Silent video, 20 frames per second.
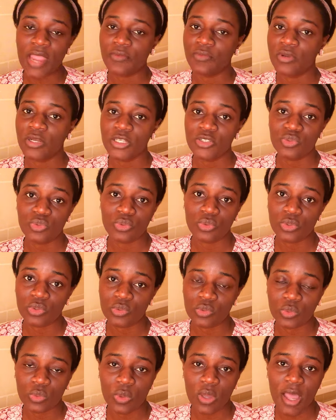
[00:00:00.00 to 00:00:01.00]
I really do
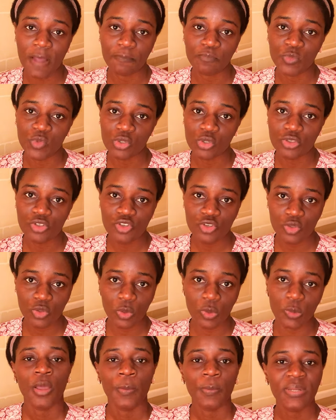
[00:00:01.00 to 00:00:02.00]
not know. I'm not
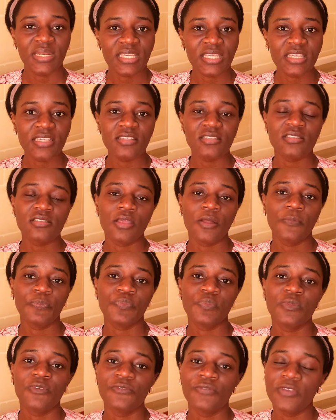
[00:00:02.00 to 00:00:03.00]
sure. Please
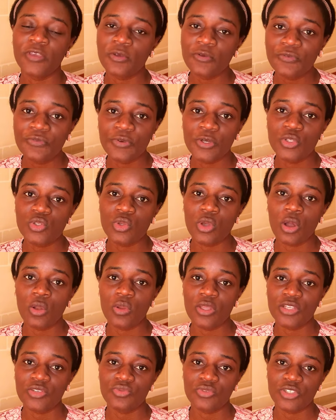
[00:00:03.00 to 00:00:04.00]
feel free to
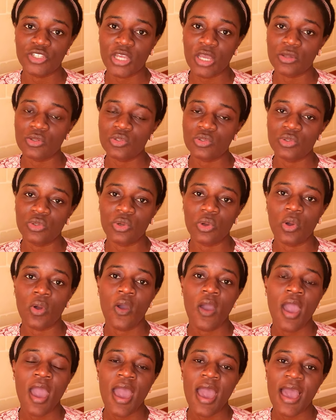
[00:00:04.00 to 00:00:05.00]
always reach out to your
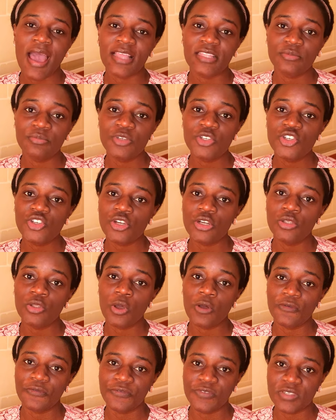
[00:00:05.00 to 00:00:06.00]
admission
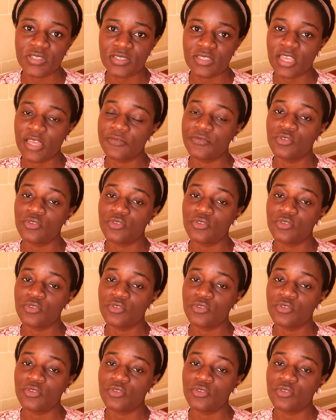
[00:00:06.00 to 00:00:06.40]
officer.